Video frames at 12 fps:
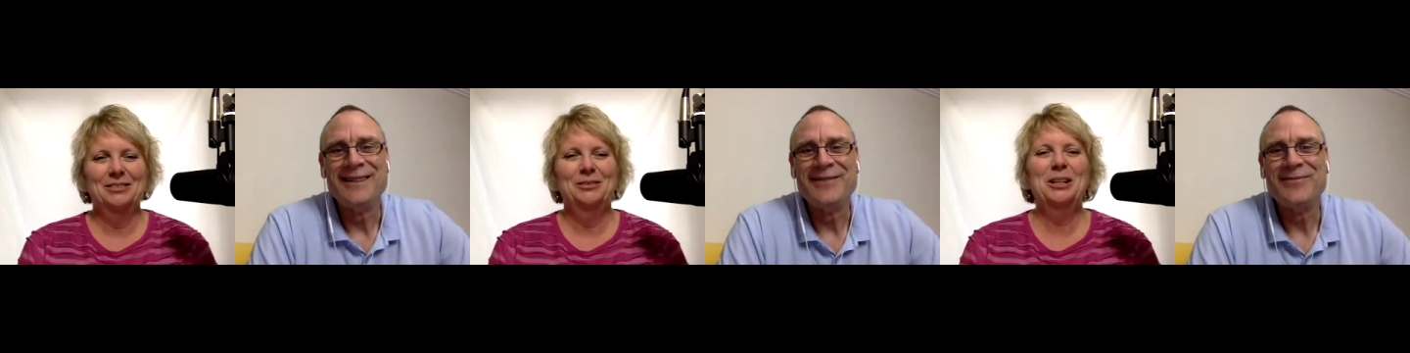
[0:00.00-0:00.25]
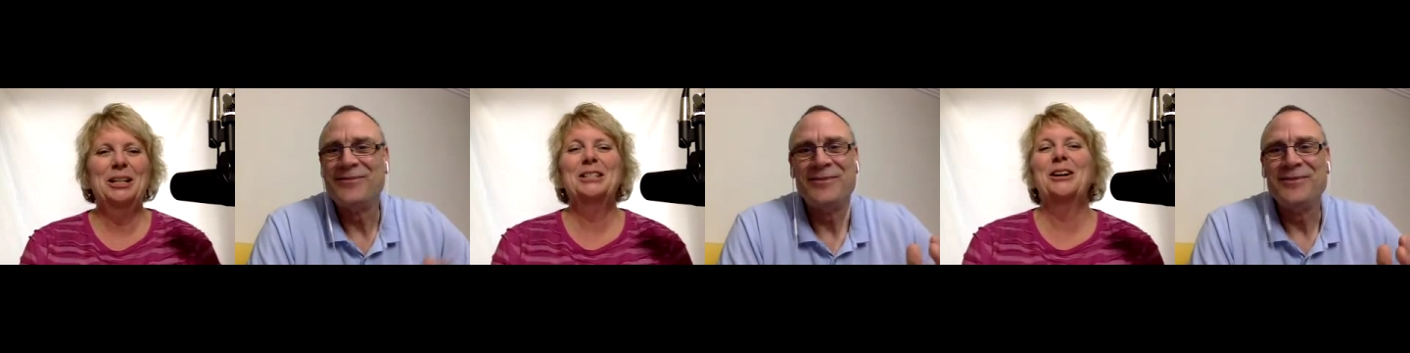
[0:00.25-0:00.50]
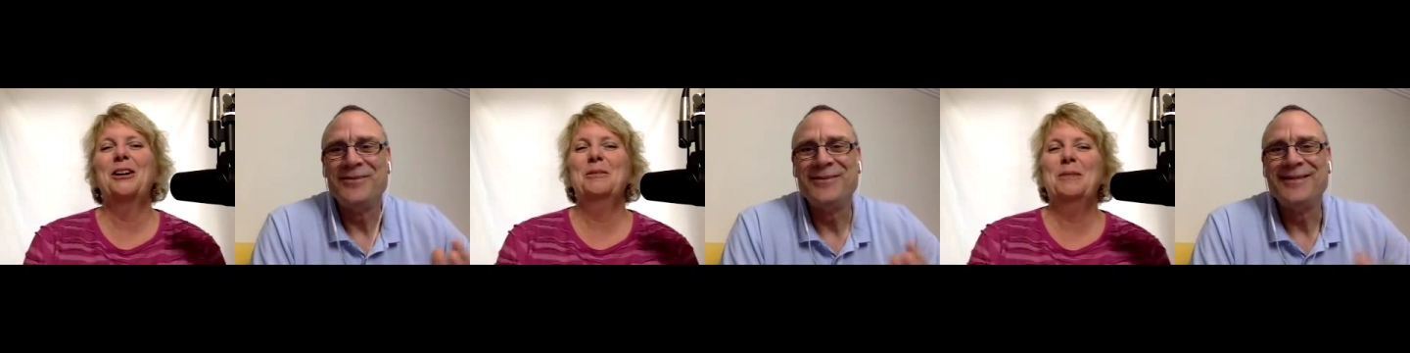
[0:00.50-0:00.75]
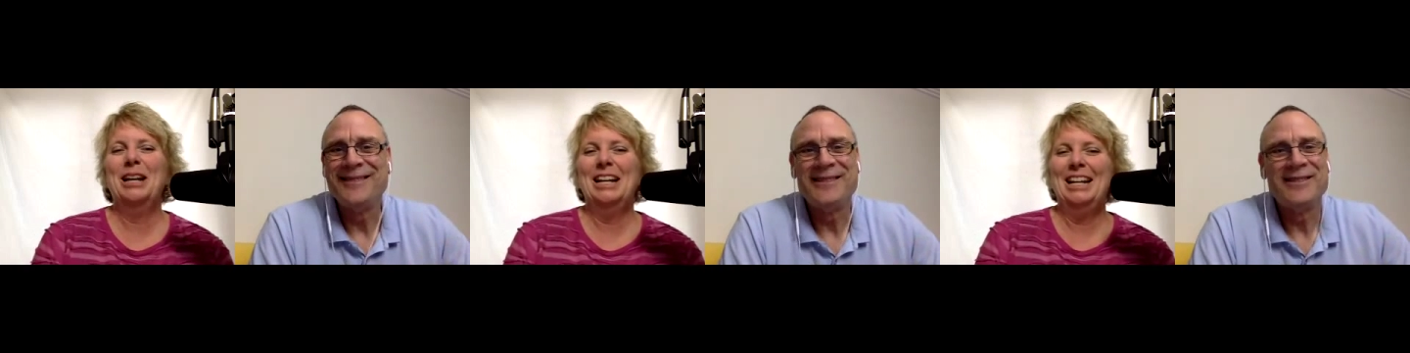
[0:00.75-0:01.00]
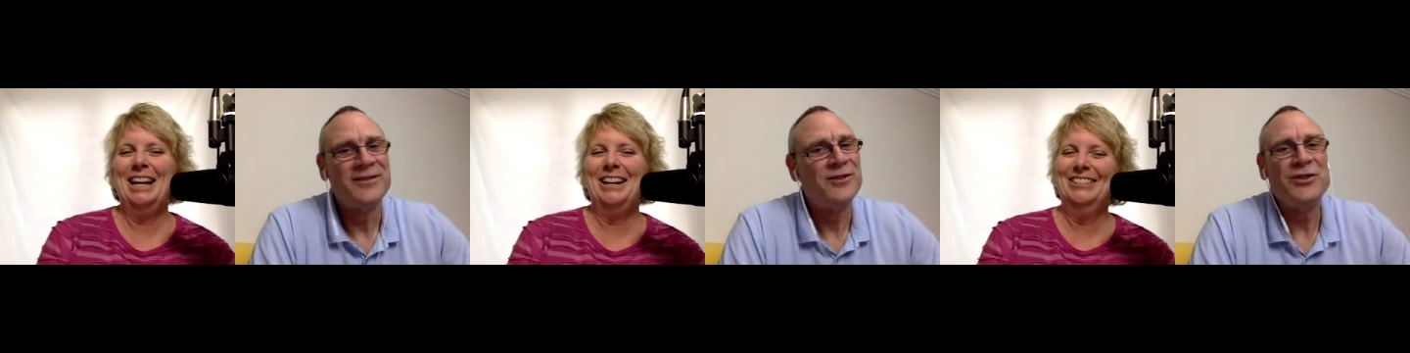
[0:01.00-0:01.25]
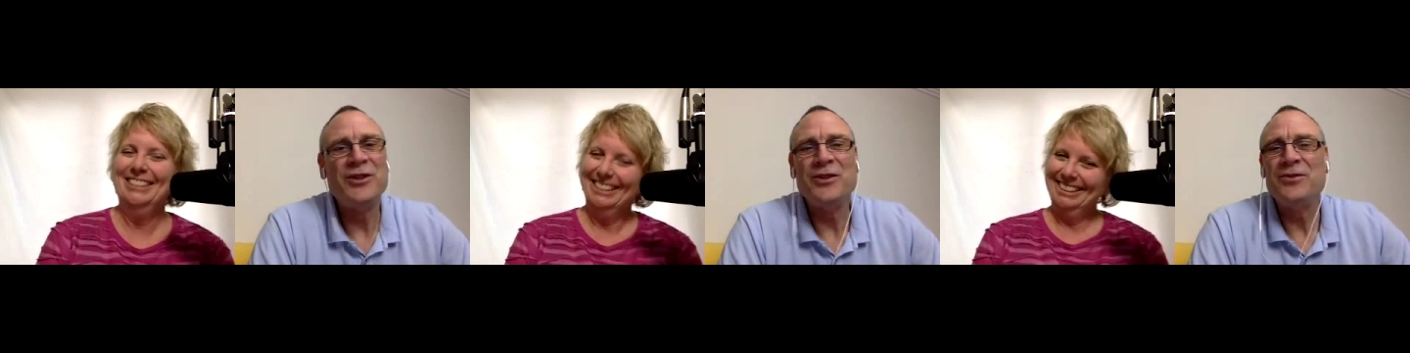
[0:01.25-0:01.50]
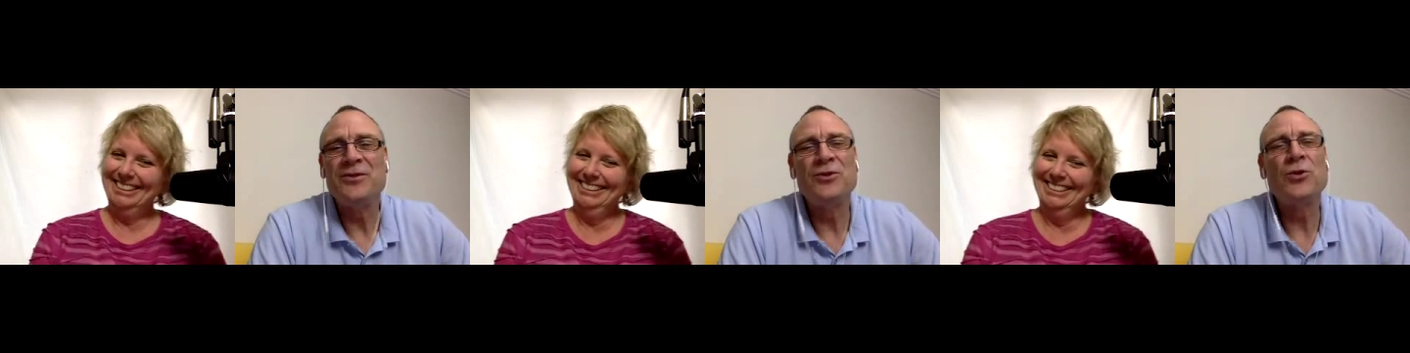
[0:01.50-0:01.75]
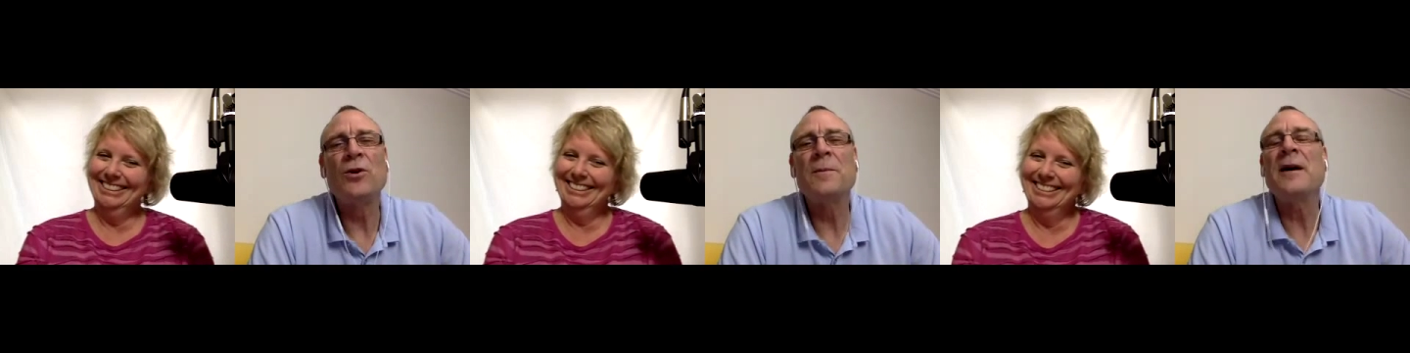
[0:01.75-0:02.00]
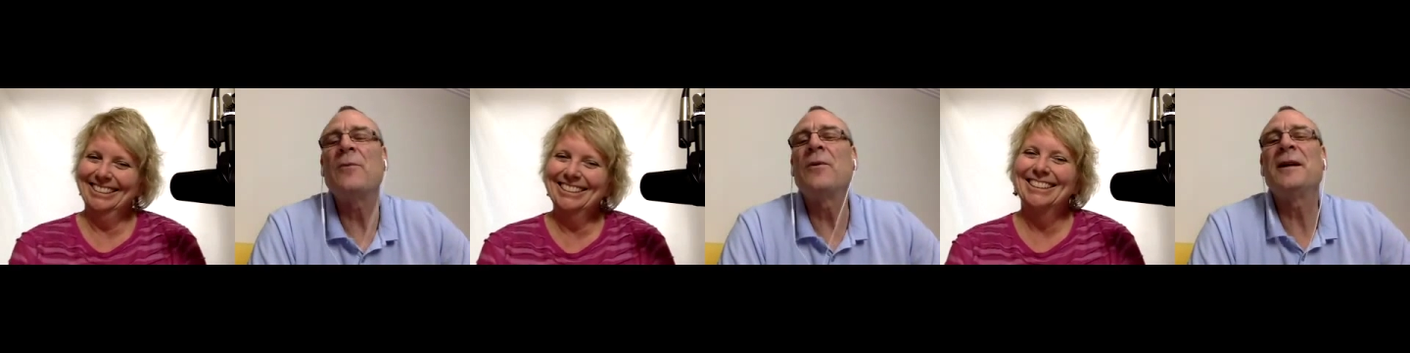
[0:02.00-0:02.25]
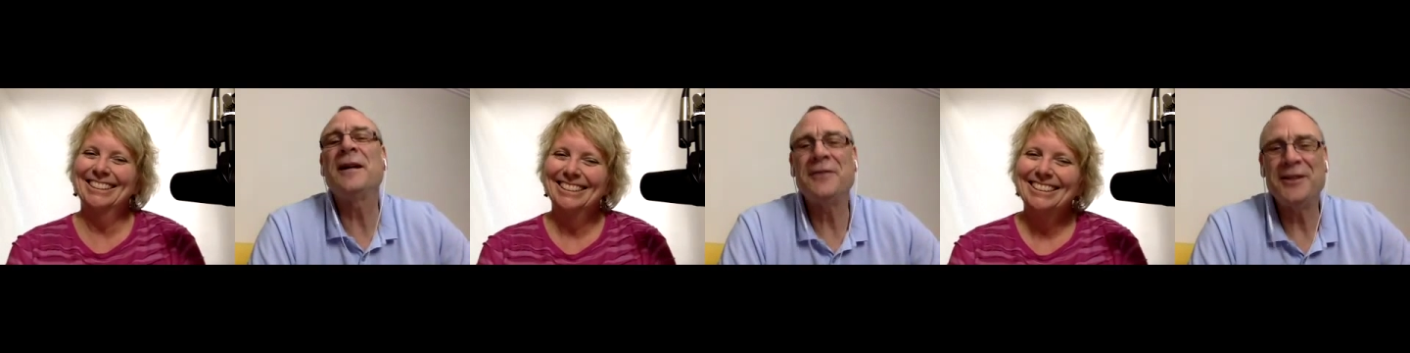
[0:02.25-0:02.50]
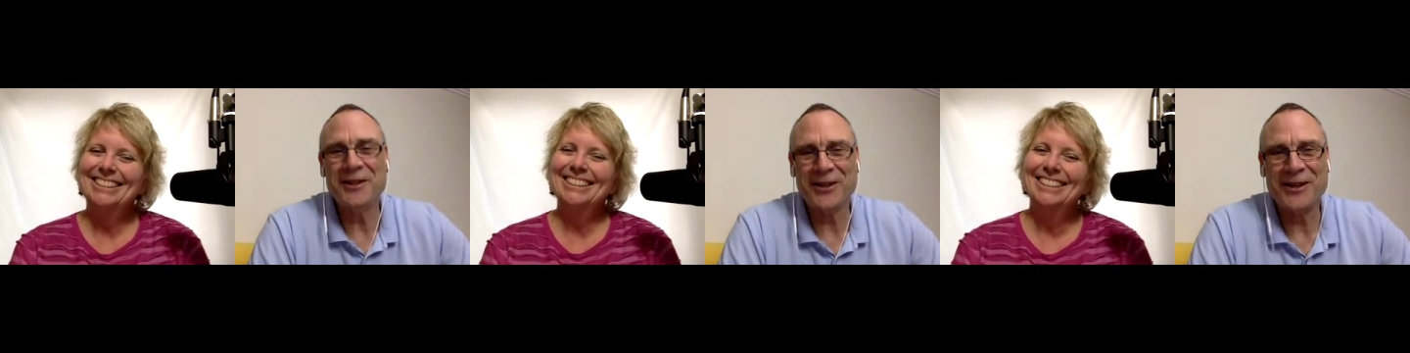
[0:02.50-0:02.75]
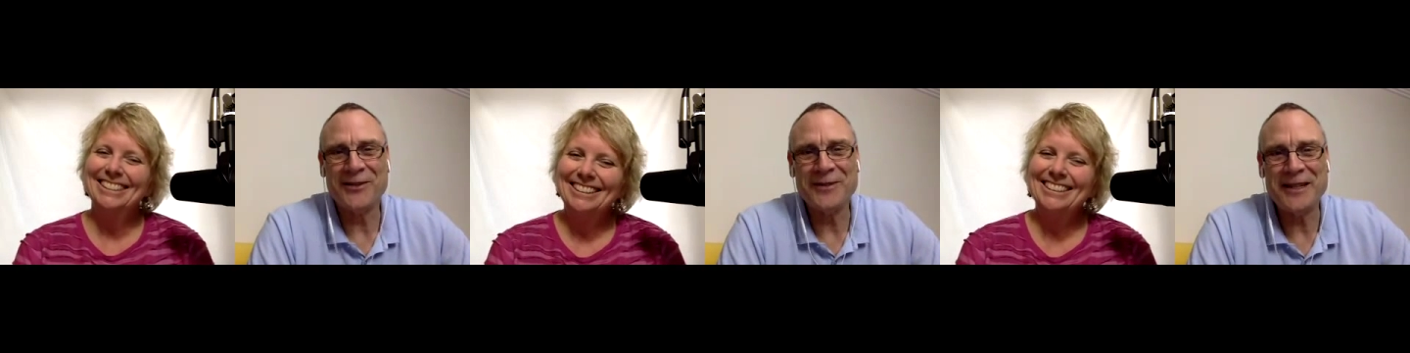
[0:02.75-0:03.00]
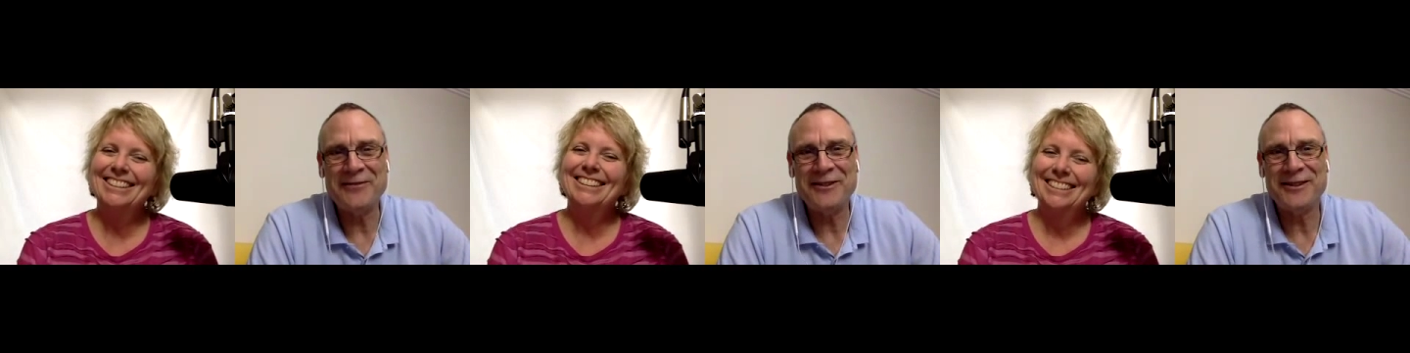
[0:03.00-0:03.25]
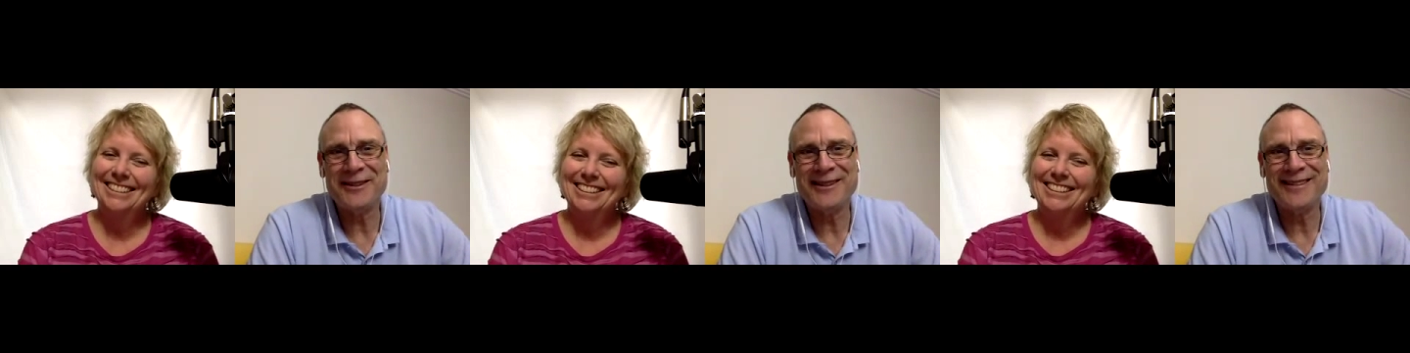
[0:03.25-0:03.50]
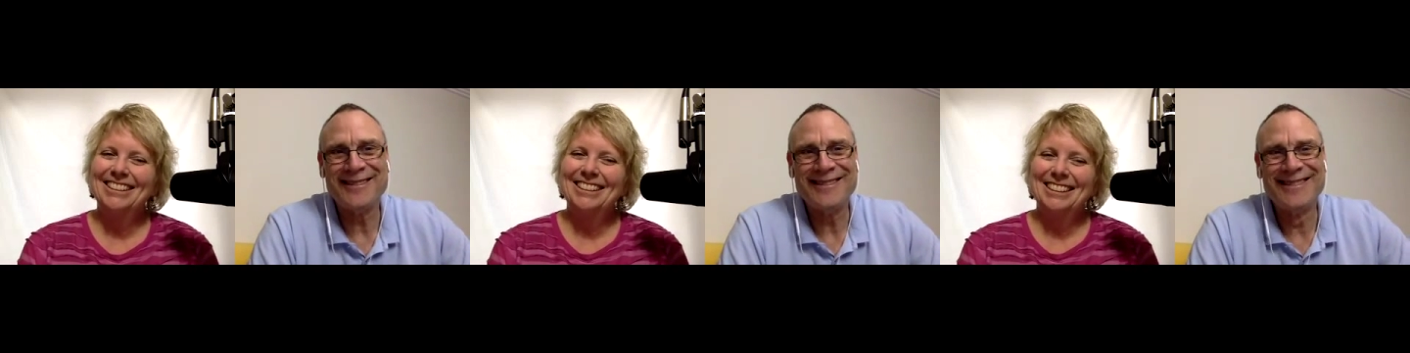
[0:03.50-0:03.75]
Speaker 1: we can talk about it now.
Speaker 2: You talk about whatever you like, whenever you like.